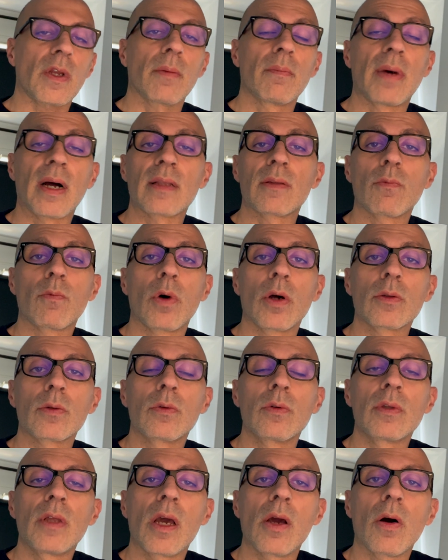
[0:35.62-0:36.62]
But what
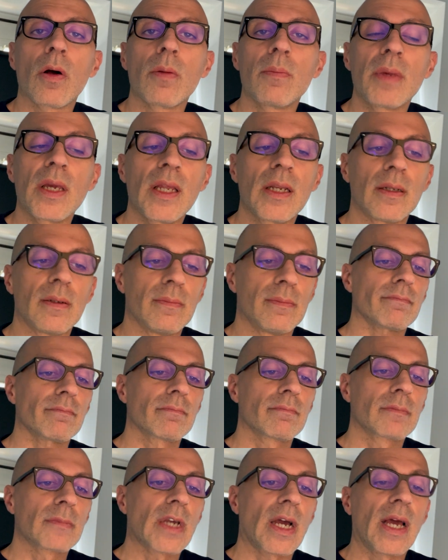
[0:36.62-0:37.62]
do they all mean?
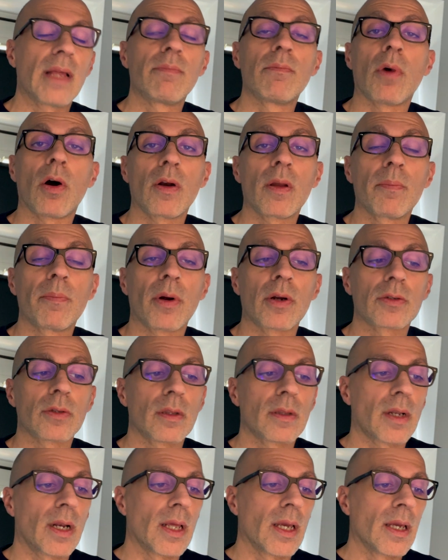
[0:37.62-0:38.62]
And more
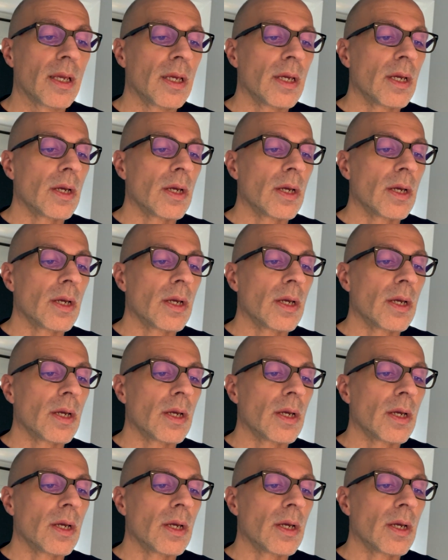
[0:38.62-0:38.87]
importantly,